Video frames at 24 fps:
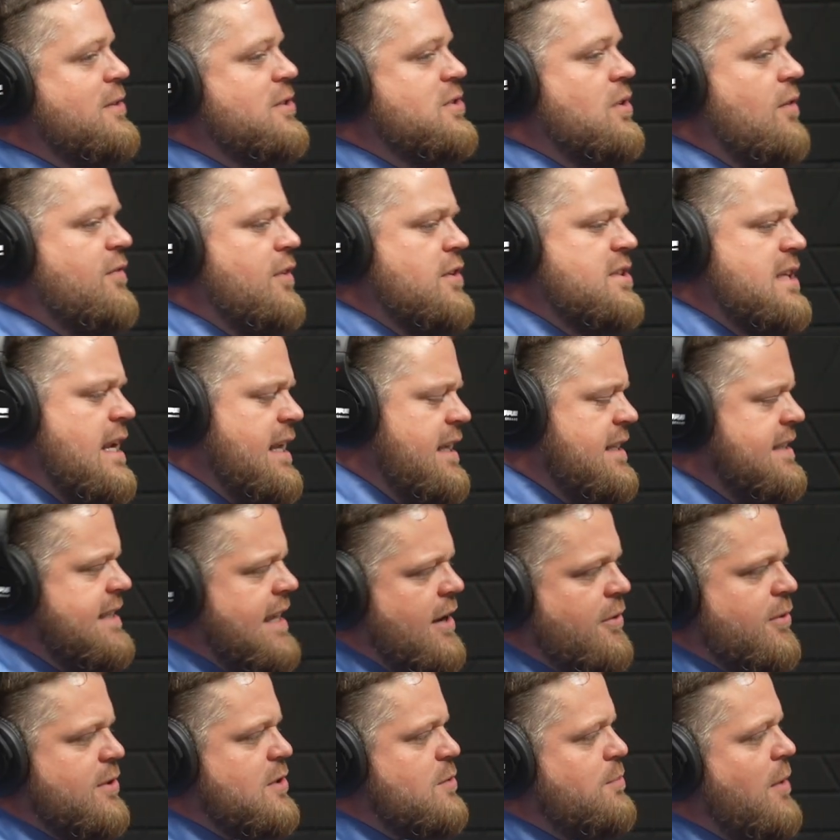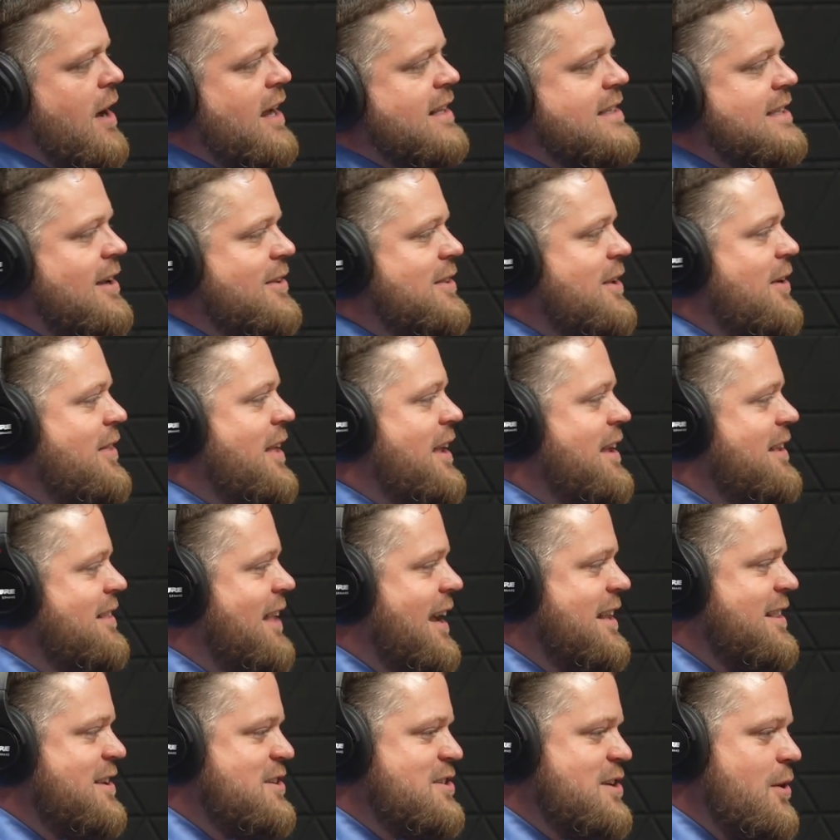So if there's any secret spots out there that you'd
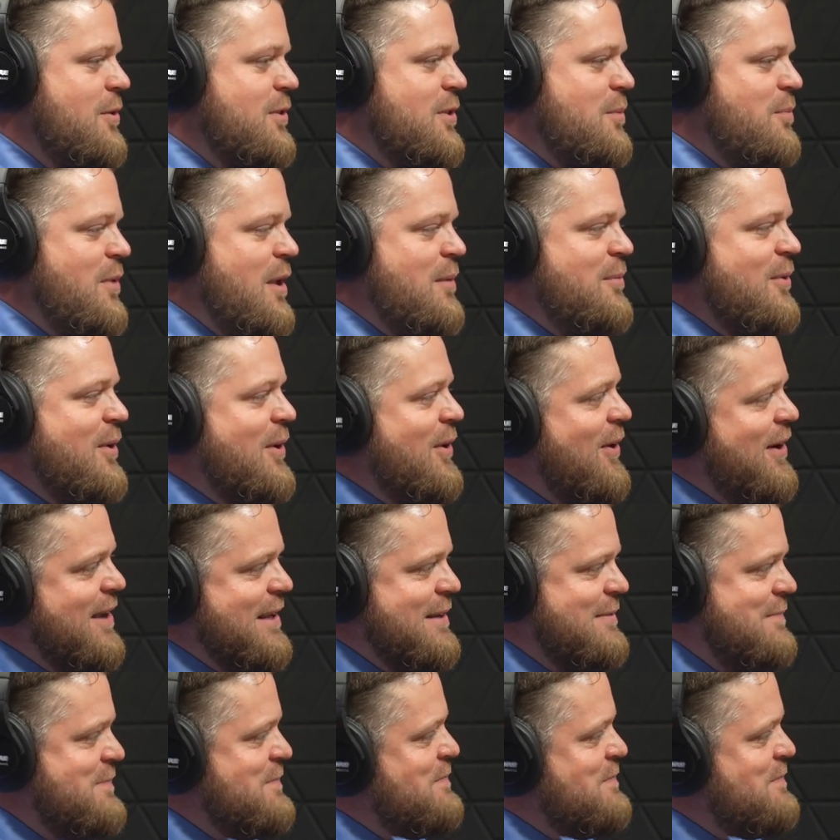like to share with the people, go ahead.